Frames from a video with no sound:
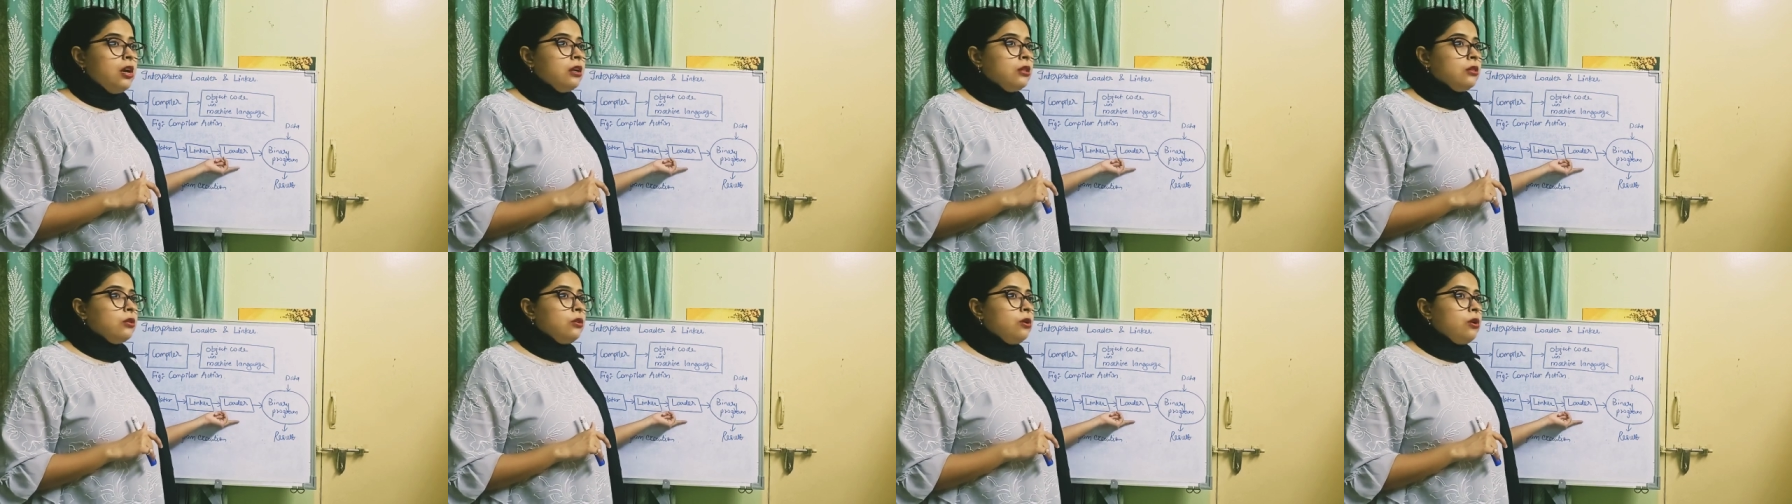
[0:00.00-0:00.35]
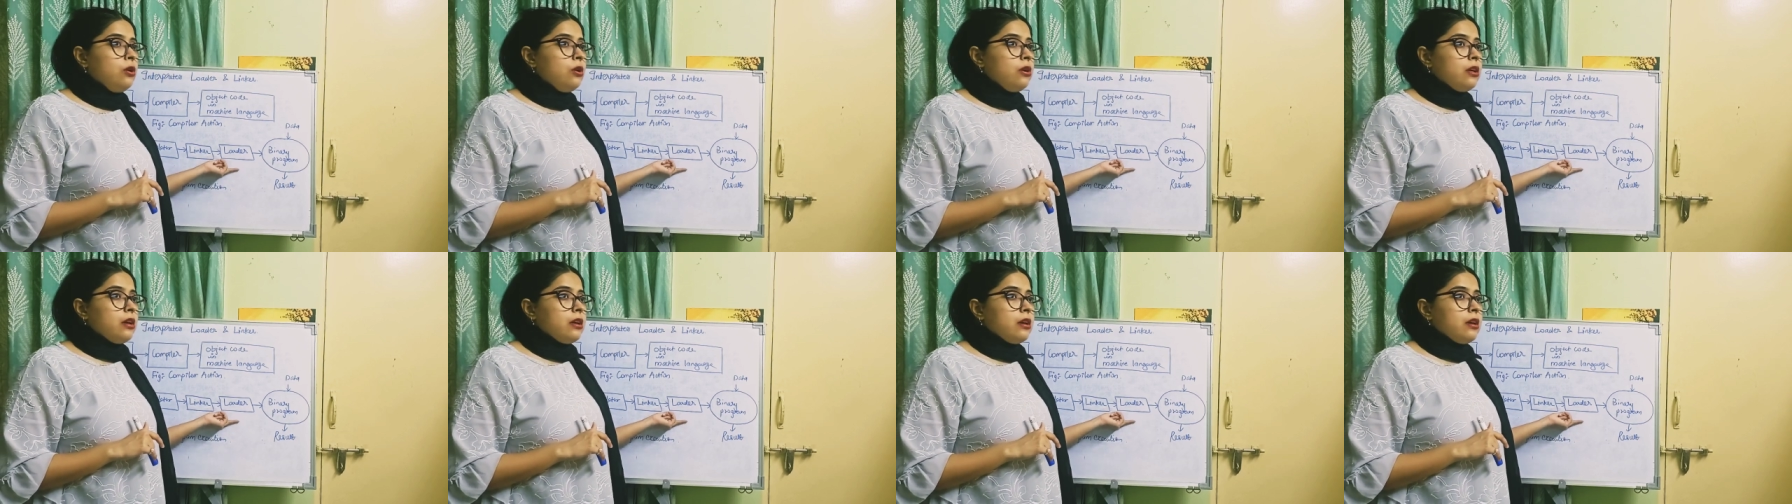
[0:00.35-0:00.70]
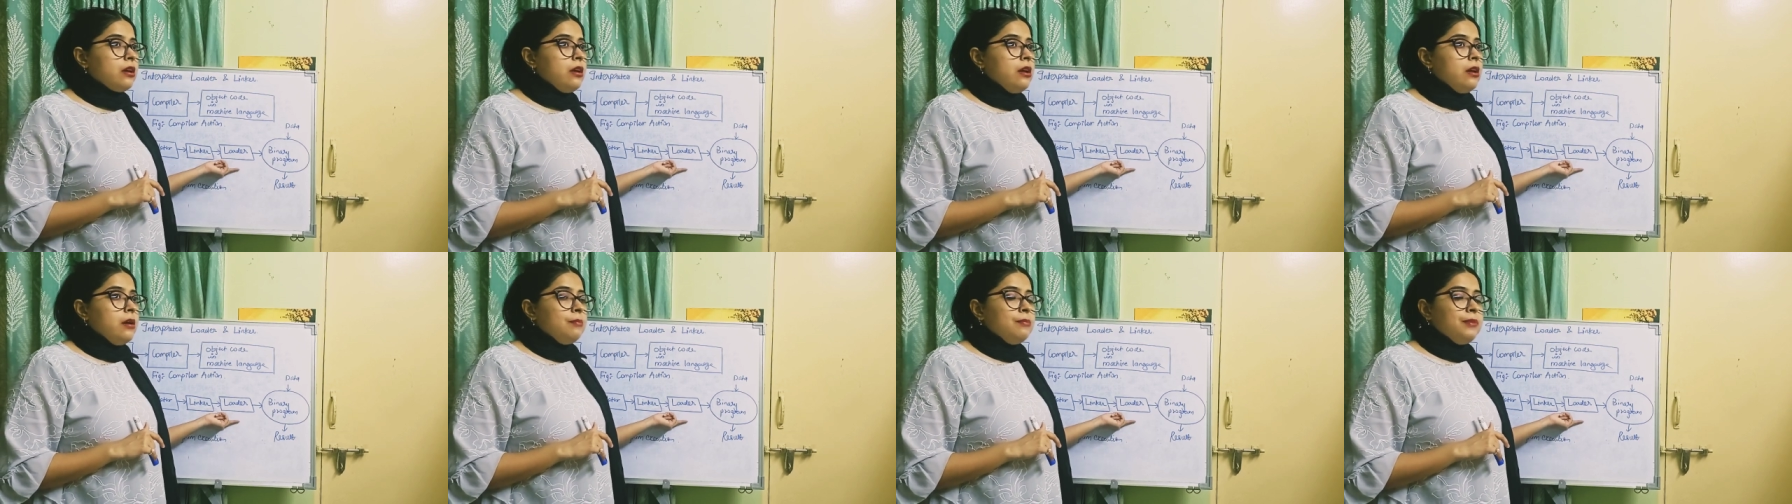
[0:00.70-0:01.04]

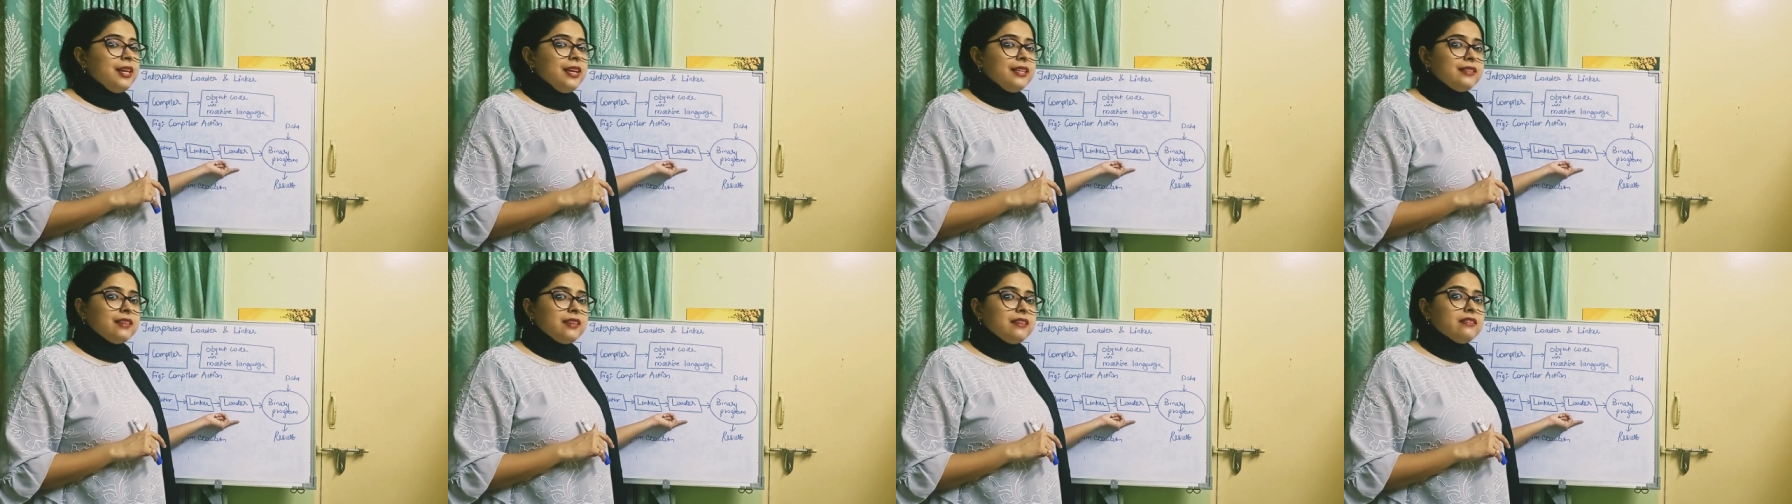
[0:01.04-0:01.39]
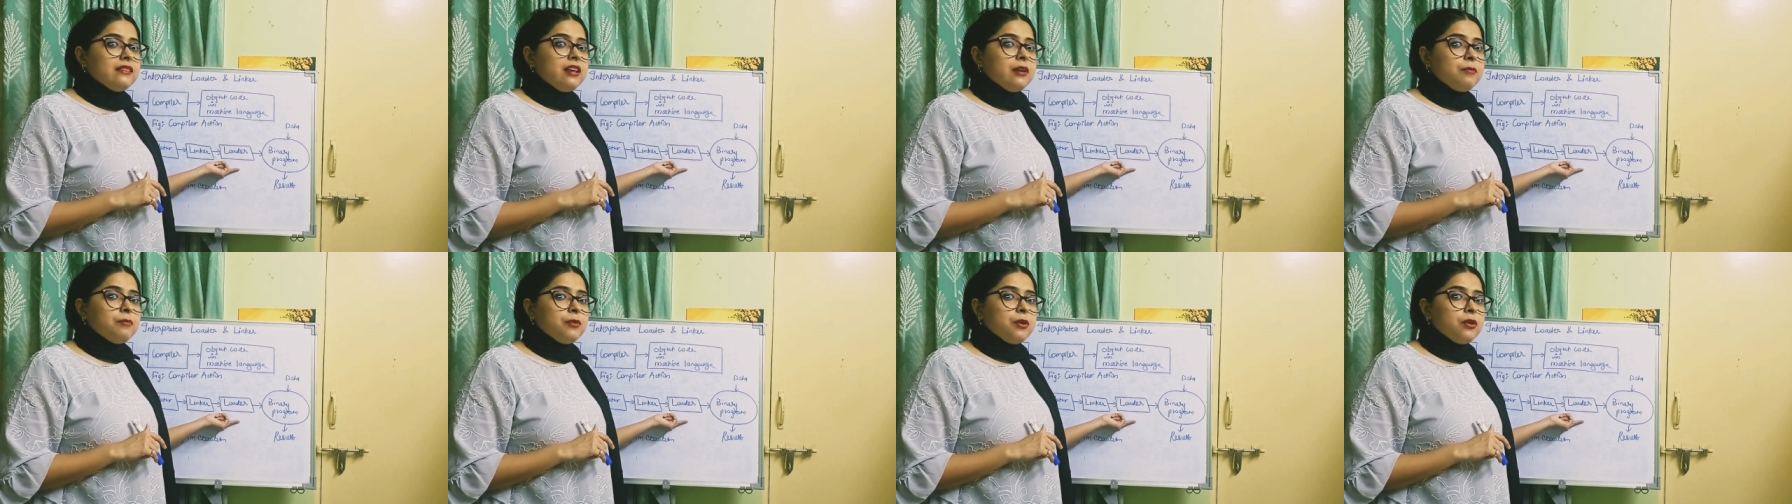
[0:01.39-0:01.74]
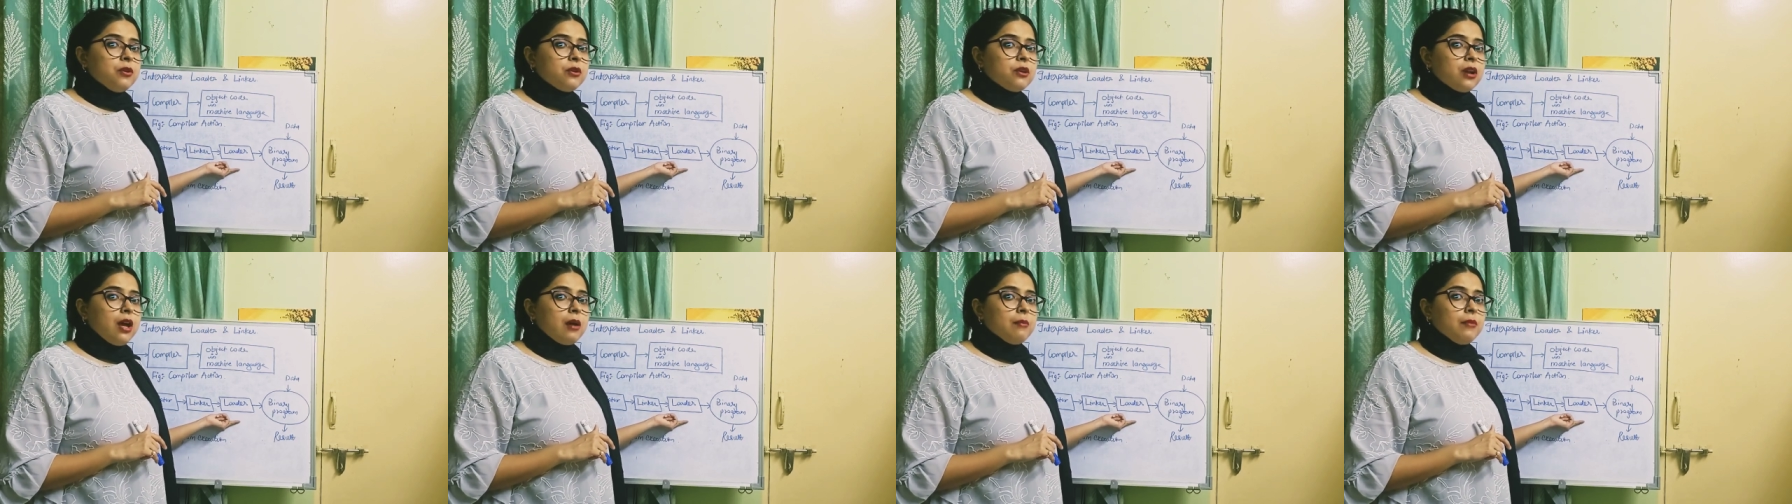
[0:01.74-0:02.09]
Loader places that
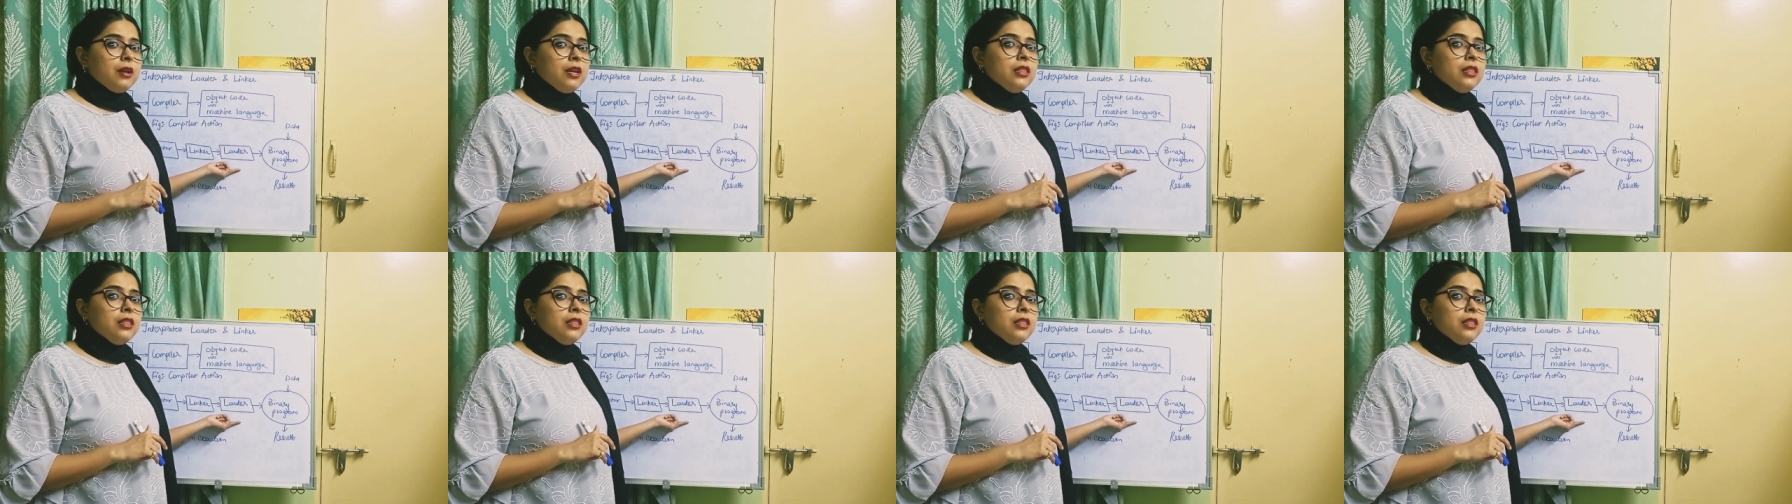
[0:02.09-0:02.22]
program